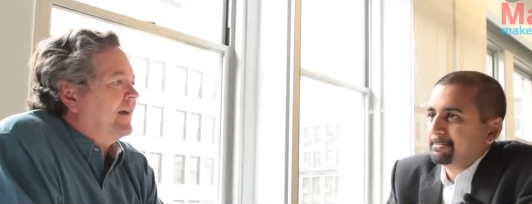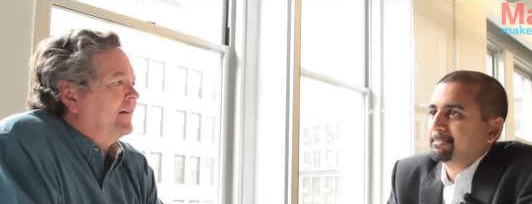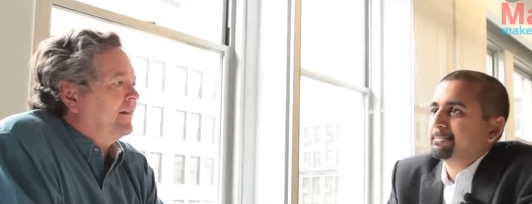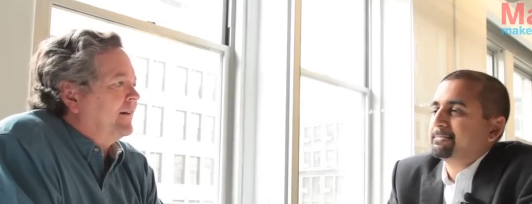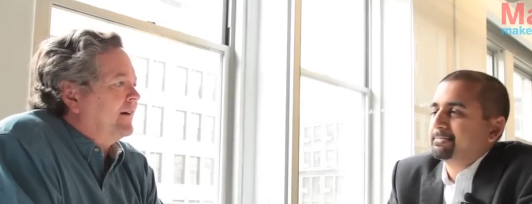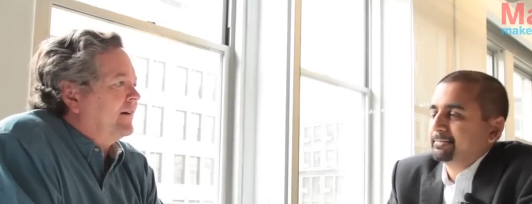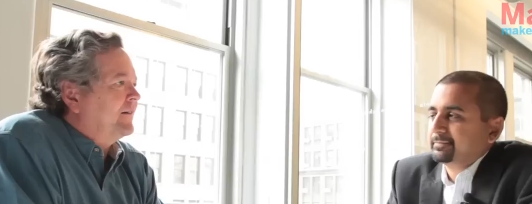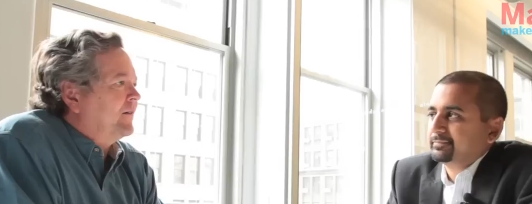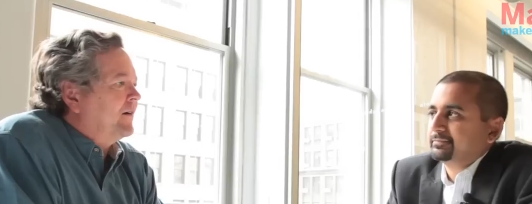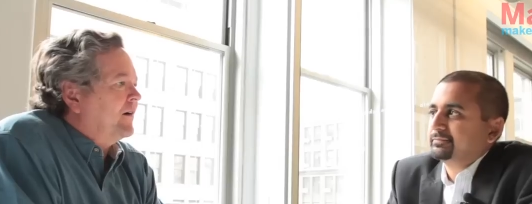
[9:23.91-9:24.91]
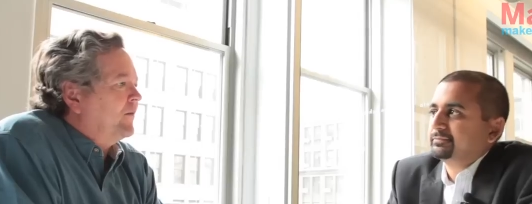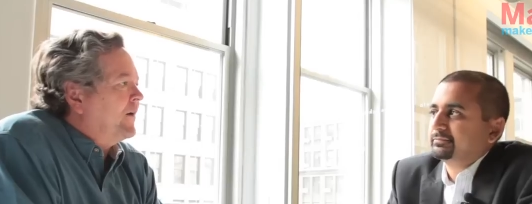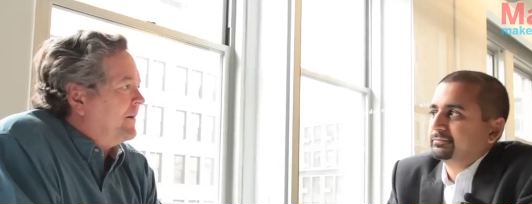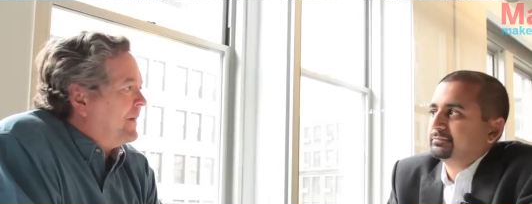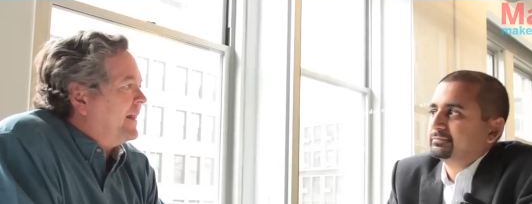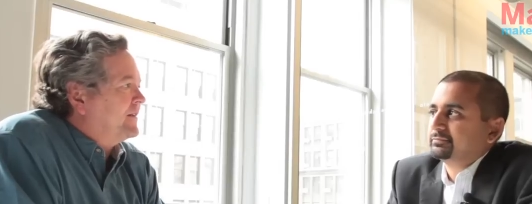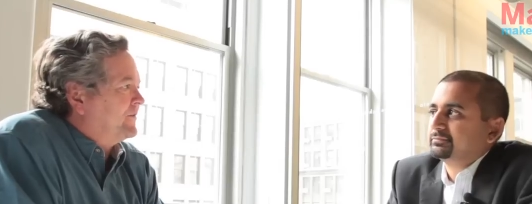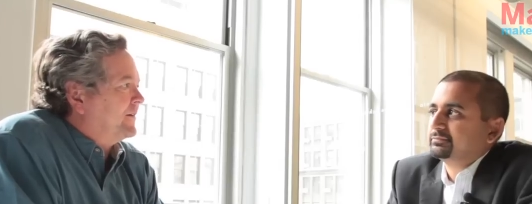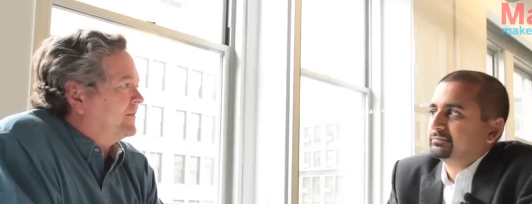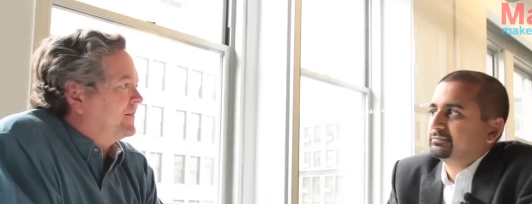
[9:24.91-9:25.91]
Speaker 1: and uh, a way to
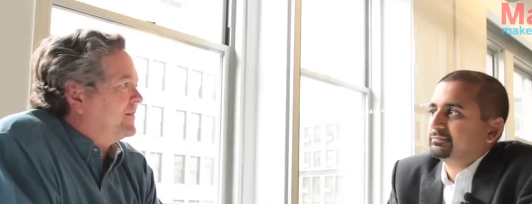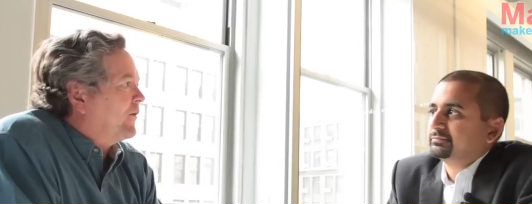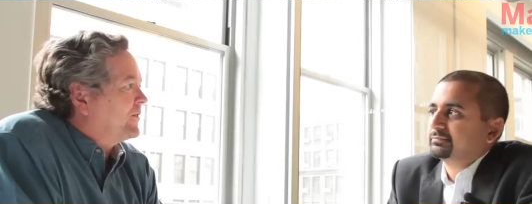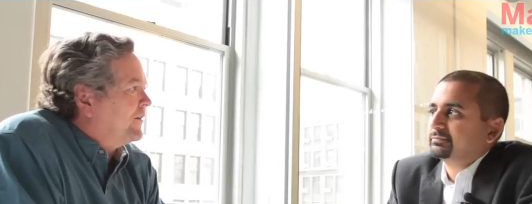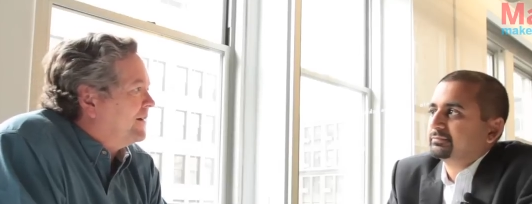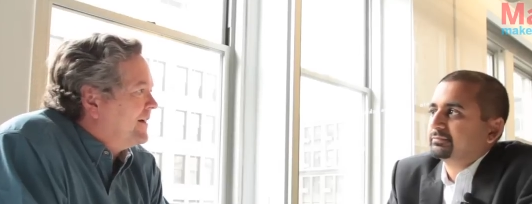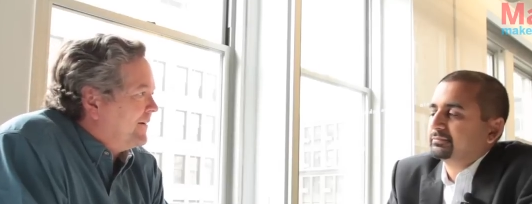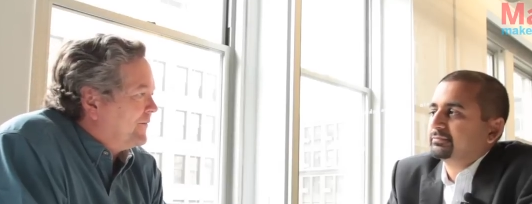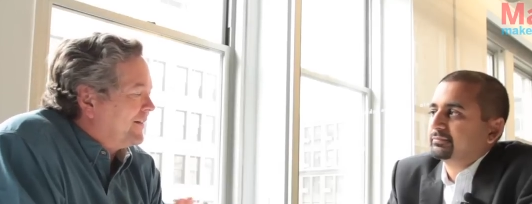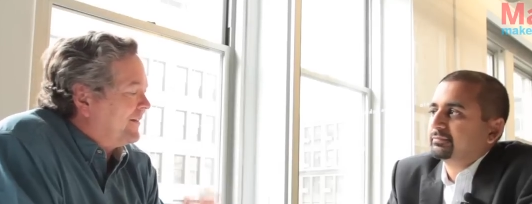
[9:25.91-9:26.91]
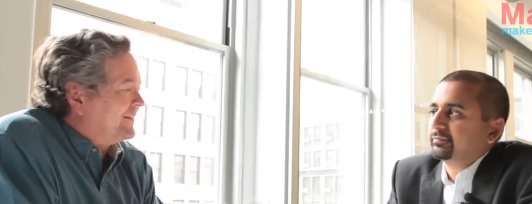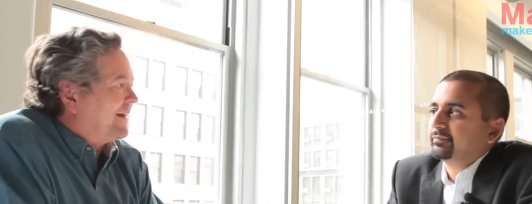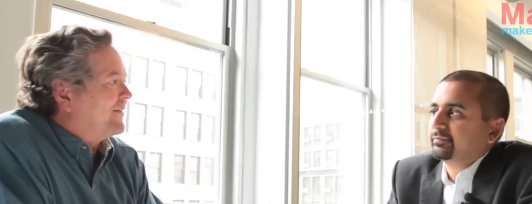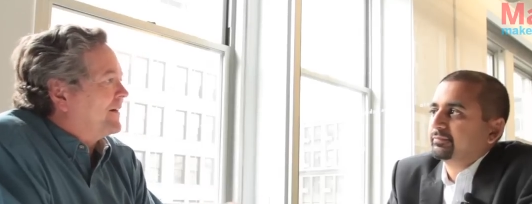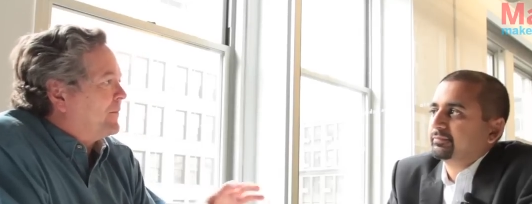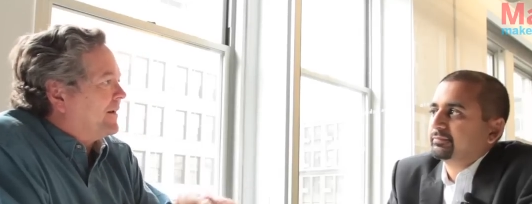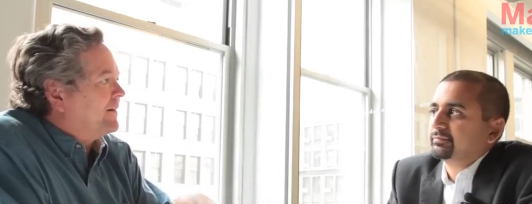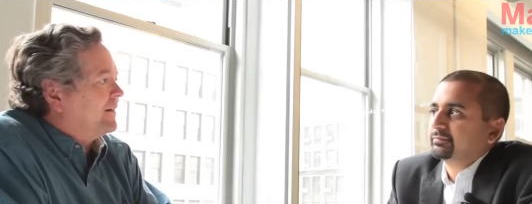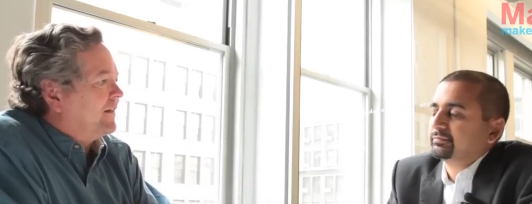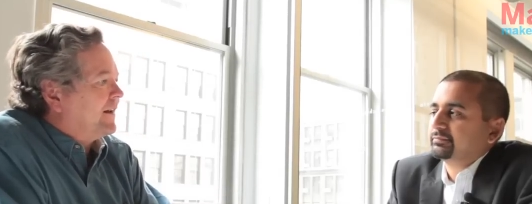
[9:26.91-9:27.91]
manage risks. Now, we're one of the things I think
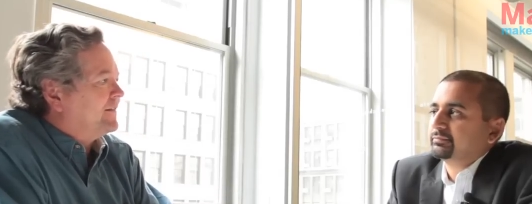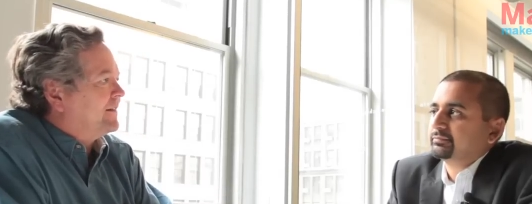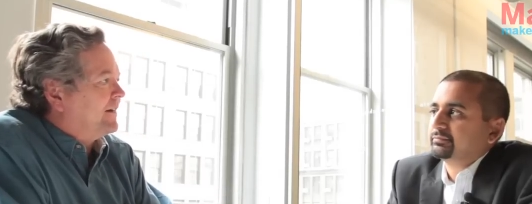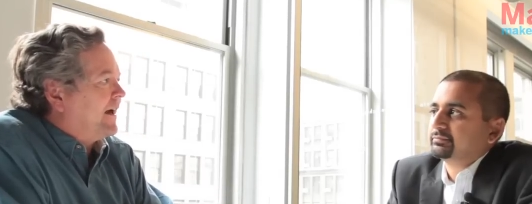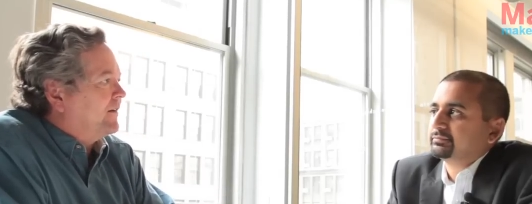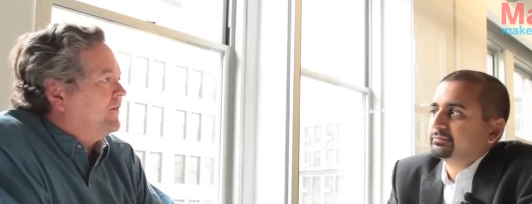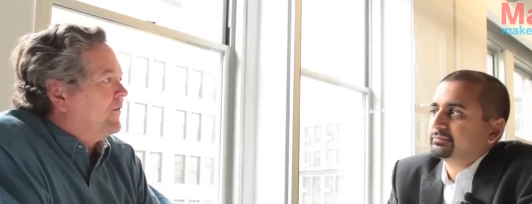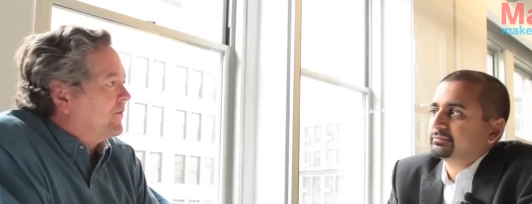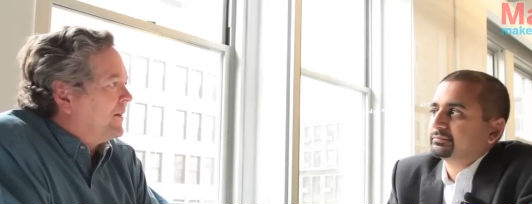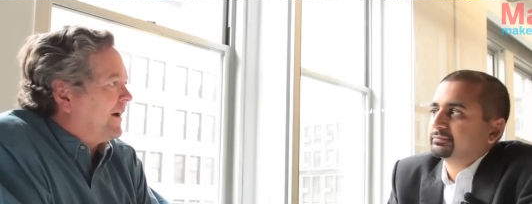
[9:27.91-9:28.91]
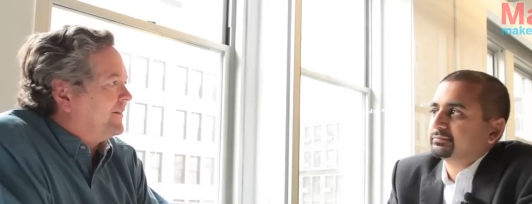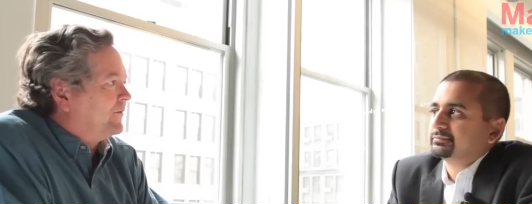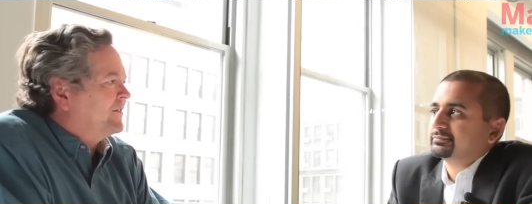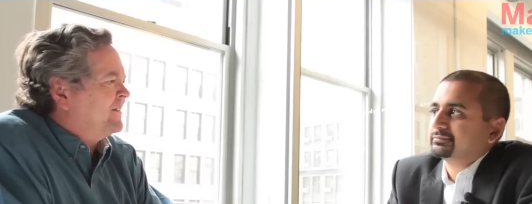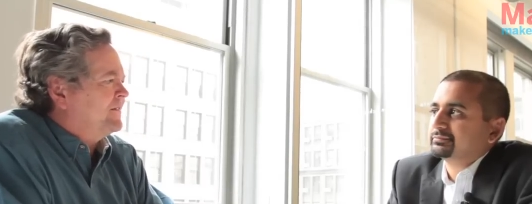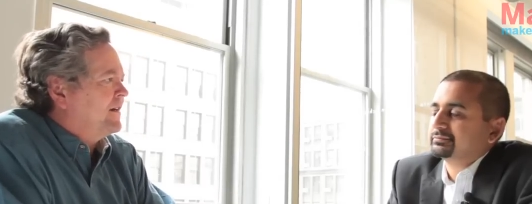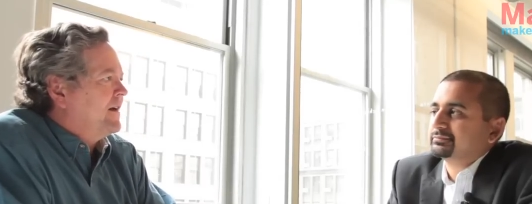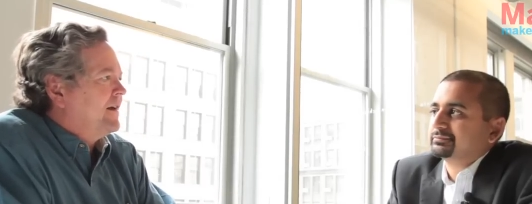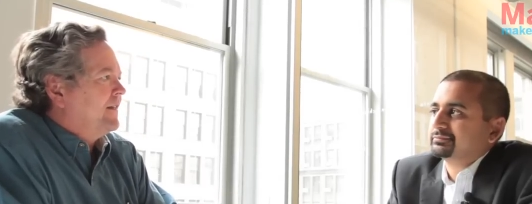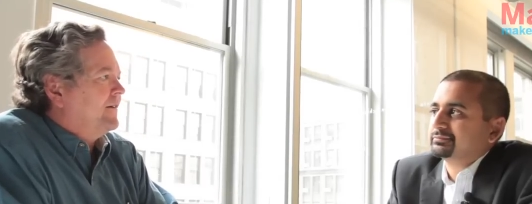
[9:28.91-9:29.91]
about a lot is how do you normalize risks? There's,
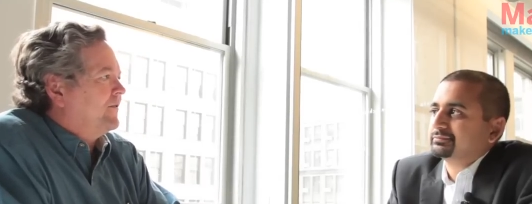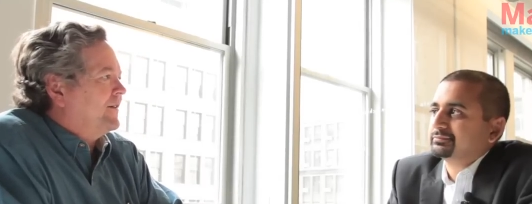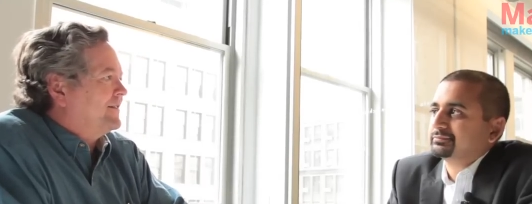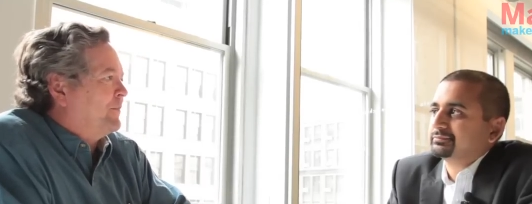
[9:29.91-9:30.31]
there are things